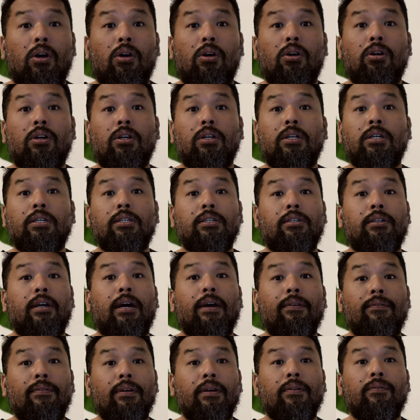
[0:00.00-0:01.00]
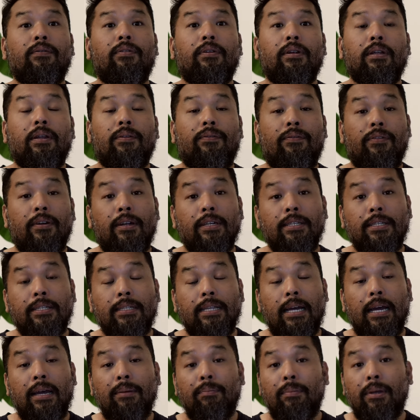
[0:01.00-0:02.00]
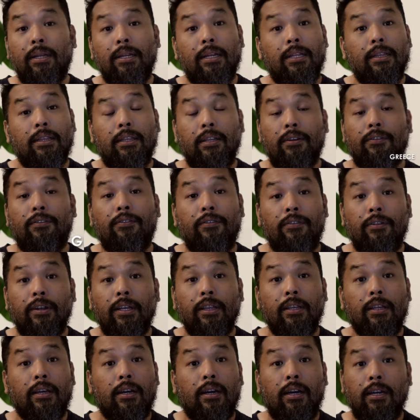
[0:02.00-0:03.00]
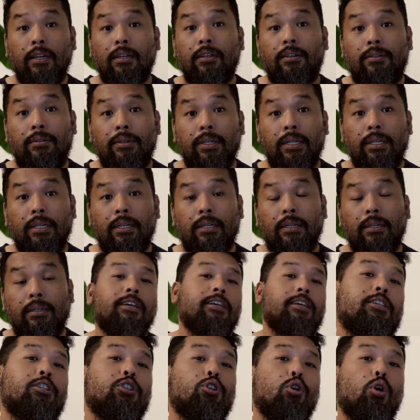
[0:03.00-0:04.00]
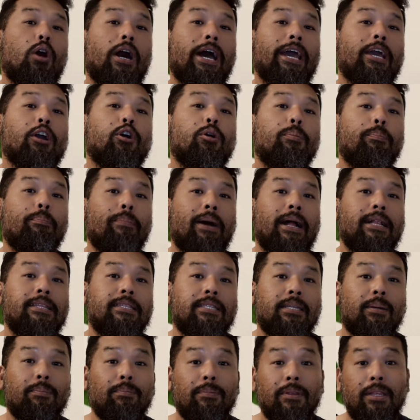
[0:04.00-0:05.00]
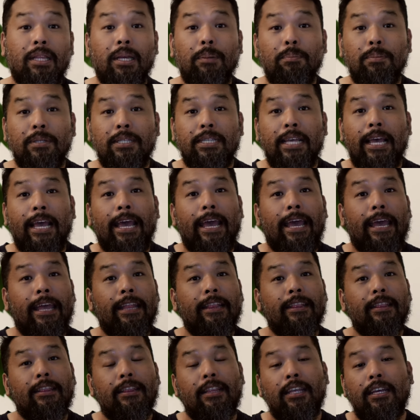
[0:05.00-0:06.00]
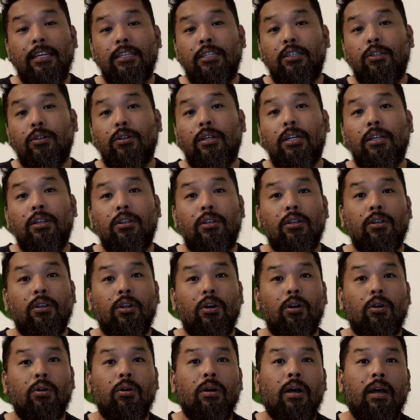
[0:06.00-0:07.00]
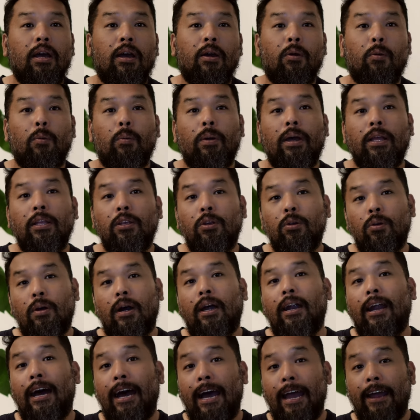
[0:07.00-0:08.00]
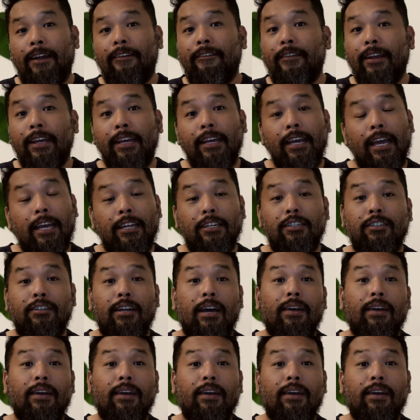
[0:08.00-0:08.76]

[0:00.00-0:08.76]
or driving for the first time in a different country. So I compiled some tips and things you need to know when you are hiring and